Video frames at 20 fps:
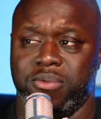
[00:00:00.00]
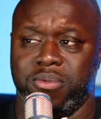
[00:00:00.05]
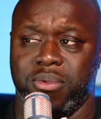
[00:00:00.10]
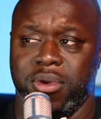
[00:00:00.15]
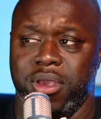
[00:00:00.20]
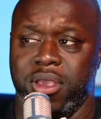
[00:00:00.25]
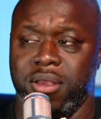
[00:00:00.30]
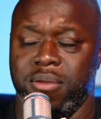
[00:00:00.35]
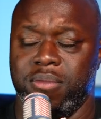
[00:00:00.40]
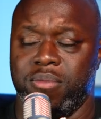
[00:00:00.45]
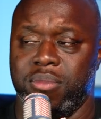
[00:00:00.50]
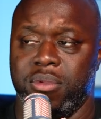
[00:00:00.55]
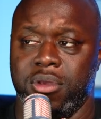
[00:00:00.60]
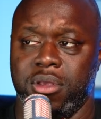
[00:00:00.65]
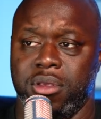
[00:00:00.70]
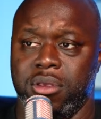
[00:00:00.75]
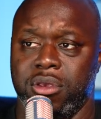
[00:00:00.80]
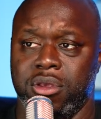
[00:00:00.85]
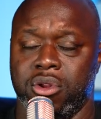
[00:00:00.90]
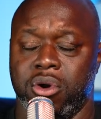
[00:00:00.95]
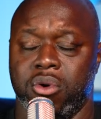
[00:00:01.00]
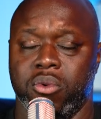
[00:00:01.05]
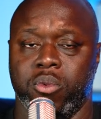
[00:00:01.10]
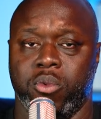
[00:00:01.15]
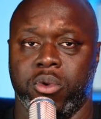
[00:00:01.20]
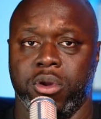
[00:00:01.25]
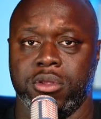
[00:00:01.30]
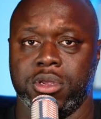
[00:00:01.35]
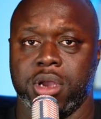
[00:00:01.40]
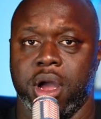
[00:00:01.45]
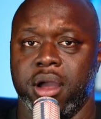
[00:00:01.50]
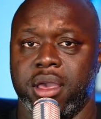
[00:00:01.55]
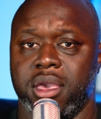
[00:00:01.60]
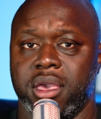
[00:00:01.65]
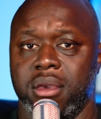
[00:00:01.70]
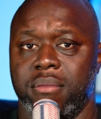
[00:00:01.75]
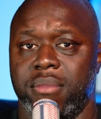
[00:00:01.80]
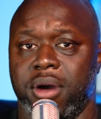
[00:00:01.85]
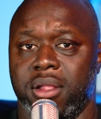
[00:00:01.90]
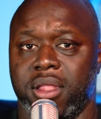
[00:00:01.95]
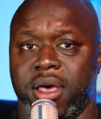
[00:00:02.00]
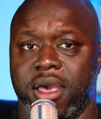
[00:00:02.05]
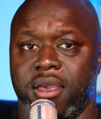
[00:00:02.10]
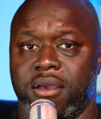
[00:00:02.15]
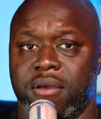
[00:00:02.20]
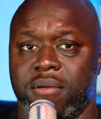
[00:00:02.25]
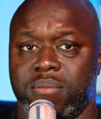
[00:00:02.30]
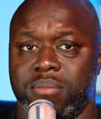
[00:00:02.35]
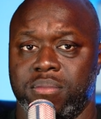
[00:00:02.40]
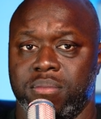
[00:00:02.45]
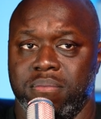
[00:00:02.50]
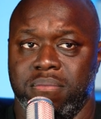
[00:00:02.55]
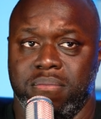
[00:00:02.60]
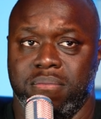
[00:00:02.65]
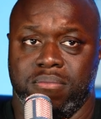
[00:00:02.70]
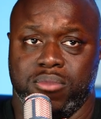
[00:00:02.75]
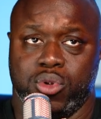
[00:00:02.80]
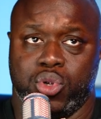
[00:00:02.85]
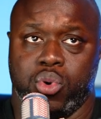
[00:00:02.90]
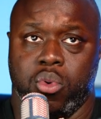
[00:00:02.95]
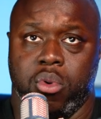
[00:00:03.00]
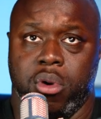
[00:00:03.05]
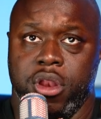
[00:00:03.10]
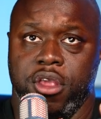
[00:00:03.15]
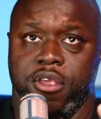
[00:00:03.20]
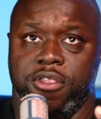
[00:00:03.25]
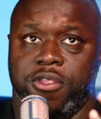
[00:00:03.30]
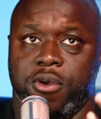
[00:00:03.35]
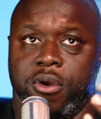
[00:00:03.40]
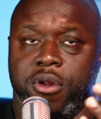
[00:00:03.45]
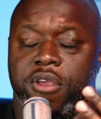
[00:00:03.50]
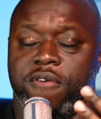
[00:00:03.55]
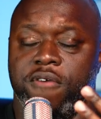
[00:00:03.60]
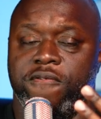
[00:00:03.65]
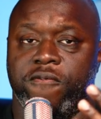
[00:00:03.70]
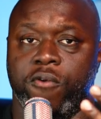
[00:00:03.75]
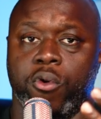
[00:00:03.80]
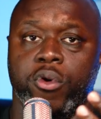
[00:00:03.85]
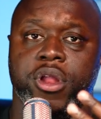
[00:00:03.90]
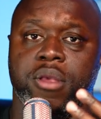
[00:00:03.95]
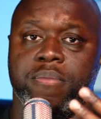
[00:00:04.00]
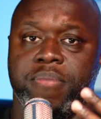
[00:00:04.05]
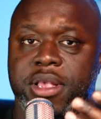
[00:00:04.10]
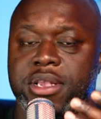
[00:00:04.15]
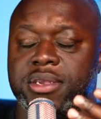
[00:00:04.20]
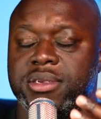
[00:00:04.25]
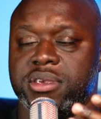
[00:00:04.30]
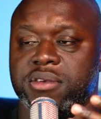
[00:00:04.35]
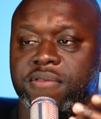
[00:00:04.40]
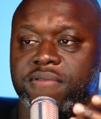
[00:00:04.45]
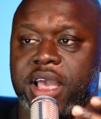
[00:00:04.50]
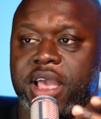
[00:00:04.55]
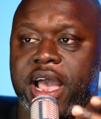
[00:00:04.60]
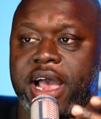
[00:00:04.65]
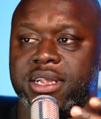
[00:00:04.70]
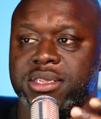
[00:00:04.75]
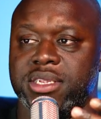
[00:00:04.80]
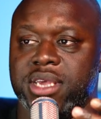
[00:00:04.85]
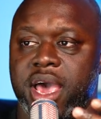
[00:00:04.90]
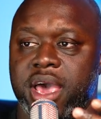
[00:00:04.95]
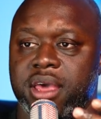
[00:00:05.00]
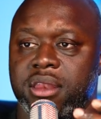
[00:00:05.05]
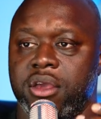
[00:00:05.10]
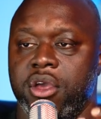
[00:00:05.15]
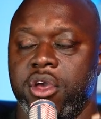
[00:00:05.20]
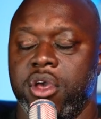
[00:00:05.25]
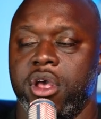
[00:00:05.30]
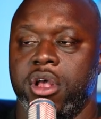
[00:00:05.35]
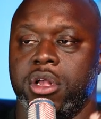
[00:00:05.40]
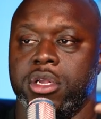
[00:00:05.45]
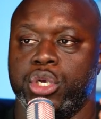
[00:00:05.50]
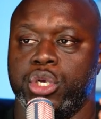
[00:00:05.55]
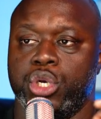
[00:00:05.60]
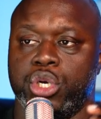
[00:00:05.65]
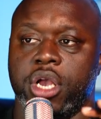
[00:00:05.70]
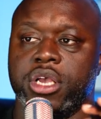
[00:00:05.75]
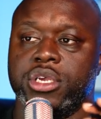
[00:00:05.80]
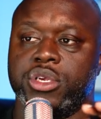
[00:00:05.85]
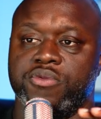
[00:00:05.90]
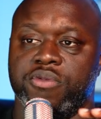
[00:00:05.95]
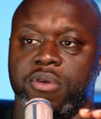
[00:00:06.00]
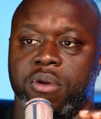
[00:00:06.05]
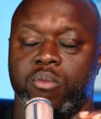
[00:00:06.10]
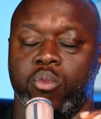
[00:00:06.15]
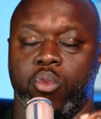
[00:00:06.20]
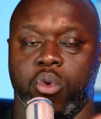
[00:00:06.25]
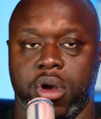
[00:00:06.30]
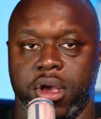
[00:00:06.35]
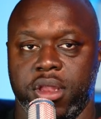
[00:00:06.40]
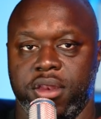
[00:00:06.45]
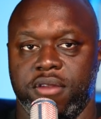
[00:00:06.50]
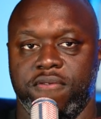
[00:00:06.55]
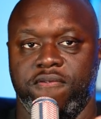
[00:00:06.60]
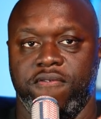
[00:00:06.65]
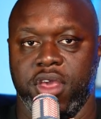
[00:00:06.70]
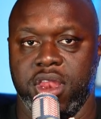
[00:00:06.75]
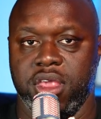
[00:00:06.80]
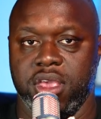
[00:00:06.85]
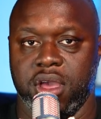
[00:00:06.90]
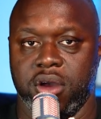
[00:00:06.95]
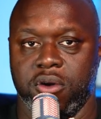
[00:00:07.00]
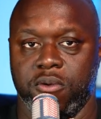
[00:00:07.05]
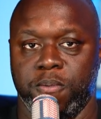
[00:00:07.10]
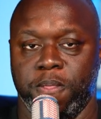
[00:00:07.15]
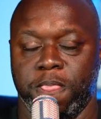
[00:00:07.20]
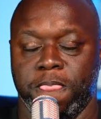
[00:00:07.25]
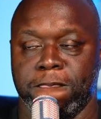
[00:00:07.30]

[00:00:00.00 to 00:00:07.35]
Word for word: three you know, we're talking about like 20, 30, 40 pieces of content just from one video.